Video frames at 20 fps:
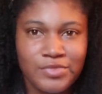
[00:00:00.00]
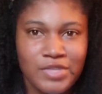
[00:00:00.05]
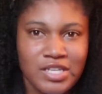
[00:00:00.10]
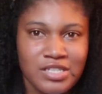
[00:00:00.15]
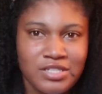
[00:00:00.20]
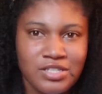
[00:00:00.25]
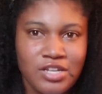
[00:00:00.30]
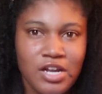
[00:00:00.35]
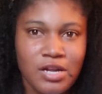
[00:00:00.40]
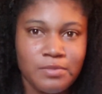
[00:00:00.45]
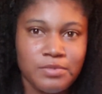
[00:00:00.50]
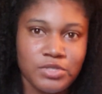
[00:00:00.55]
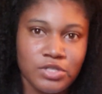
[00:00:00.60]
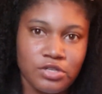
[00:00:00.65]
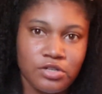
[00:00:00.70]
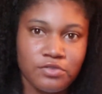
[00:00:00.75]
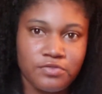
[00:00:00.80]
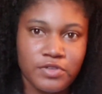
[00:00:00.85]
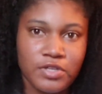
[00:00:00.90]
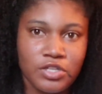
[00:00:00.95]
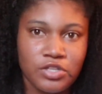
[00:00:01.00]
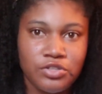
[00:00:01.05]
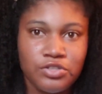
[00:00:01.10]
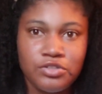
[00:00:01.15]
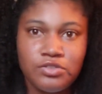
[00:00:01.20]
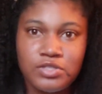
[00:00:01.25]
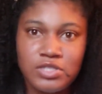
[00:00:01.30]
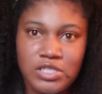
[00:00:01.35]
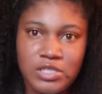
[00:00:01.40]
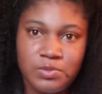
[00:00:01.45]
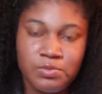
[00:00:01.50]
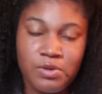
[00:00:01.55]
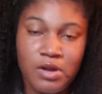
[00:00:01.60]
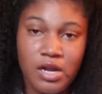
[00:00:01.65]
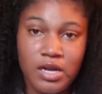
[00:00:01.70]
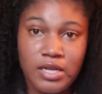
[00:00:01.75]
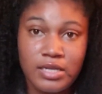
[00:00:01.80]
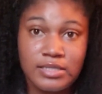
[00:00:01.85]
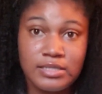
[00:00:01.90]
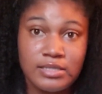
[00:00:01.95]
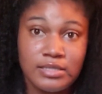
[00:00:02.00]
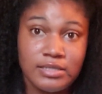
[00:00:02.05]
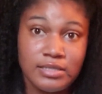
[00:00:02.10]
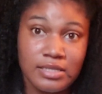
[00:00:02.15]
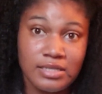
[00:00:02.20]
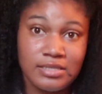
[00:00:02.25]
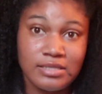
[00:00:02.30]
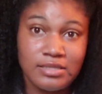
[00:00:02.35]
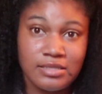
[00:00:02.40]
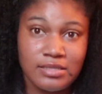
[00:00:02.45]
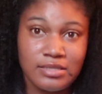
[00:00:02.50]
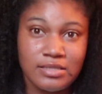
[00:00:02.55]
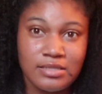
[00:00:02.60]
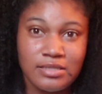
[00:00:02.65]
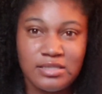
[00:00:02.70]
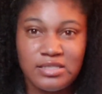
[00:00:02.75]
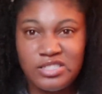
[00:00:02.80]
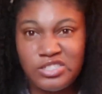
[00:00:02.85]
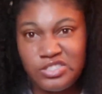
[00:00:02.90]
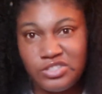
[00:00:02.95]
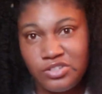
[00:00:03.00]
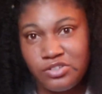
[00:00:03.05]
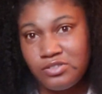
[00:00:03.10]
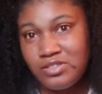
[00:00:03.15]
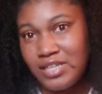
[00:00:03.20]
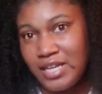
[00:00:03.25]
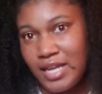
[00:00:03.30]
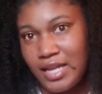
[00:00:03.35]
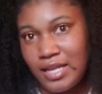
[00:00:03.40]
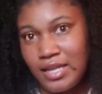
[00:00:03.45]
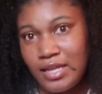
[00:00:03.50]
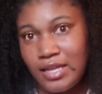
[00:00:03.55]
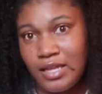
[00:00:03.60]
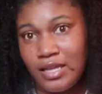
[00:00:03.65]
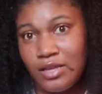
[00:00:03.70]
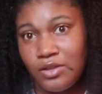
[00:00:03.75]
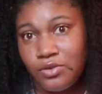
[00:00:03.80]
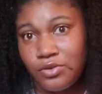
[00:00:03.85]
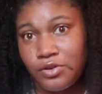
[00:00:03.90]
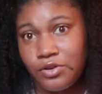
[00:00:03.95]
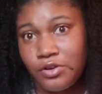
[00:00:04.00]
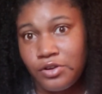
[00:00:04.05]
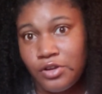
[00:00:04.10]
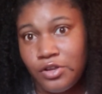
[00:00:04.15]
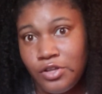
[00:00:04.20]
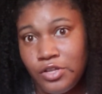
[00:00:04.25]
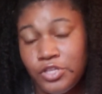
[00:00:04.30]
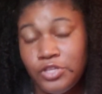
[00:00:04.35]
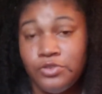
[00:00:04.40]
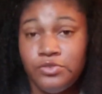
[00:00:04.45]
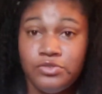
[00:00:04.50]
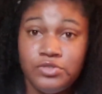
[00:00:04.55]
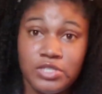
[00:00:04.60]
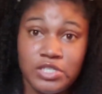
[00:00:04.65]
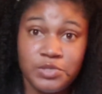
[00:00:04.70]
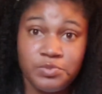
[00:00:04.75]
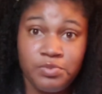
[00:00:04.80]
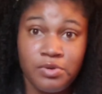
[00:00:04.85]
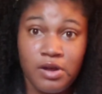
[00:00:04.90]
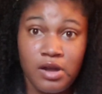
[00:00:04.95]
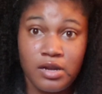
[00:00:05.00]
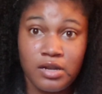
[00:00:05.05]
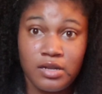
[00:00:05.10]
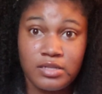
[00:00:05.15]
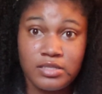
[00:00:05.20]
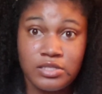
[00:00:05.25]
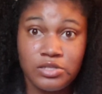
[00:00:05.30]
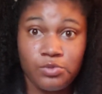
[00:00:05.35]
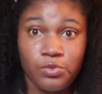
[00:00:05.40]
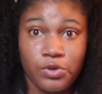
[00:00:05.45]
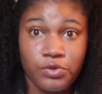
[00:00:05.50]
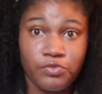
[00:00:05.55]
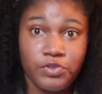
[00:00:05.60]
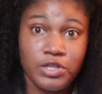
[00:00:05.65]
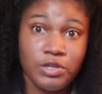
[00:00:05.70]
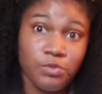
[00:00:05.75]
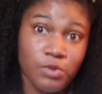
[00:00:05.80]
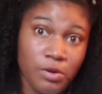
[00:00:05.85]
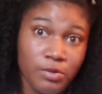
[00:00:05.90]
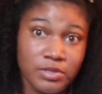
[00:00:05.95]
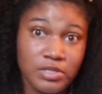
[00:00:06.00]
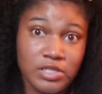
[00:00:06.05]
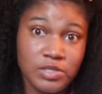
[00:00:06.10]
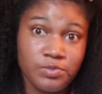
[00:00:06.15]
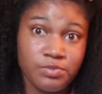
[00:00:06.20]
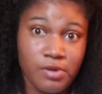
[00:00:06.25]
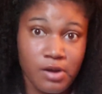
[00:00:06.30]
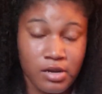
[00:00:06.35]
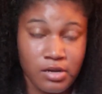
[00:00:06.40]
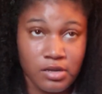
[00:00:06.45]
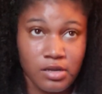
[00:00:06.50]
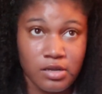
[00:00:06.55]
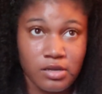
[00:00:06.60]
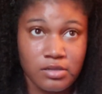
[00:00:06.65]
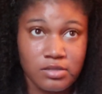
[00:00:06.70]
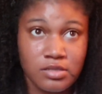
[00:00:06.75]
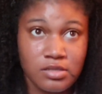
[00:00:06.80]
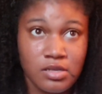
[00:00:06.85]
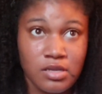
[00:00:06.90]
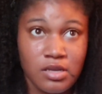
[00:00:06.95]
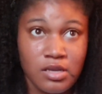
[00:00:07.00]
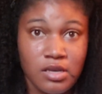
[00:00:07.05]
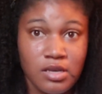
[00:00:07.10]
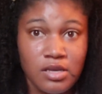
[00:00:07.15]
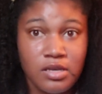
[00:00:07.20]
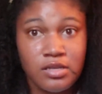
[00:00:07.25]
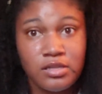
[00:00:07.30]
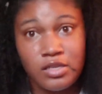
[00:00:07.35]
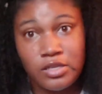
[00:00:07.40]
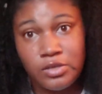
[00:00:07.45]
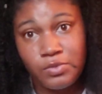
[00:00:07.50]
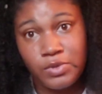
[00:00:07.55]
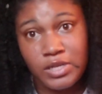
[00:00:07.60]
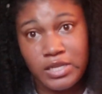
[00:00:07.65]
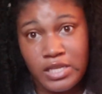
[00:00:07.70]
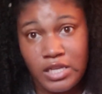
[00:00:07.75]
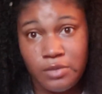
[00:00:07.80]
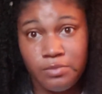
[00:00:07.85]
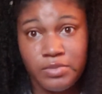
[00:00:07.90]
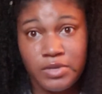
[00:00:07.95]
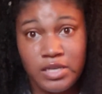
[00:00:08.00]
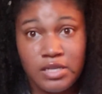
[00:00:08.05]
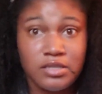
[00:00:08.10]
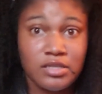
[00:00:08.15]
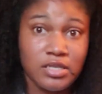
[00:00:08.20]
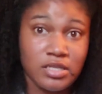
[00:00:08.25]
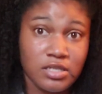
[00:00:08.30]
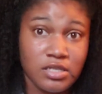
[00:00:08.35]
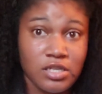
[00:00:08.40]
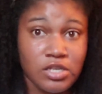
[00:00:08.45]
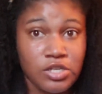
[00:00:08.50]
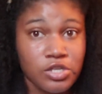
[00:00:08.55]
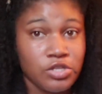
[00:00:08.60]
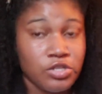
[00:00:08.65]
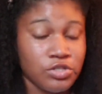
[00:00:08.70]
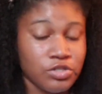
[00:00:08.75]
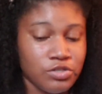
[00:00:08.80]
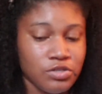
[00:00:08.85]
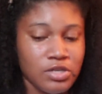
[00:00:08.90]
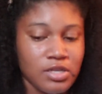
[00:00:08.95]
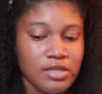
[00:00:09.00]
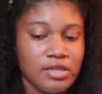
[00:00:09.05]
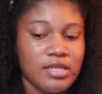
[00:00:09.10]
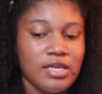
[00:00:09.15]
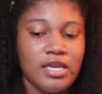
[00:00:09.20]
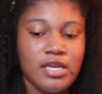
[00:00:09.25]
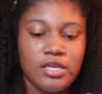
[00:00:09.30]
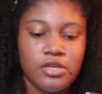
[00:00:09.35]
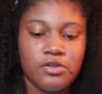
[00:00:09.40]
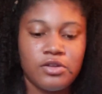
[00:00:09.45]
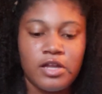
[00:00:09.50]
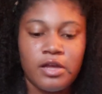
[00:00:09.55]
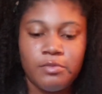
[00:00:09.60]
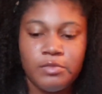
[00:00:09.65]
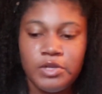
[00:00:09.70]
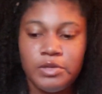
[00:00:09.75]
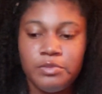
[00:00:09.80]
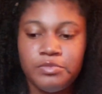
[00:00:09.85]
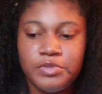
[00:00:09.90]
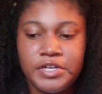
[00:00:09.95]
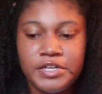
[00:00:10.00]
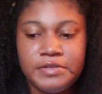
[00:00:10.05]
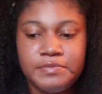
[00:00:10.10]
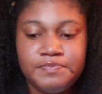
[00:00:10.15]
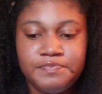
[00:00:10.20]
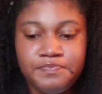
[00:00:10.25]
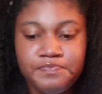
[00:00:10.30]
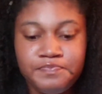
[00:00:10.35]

start observing. You use this product and it does this and you don't like it, or you use this product and it worked really well with this product, then you want to keep it, then do your thing, you know what I mean? But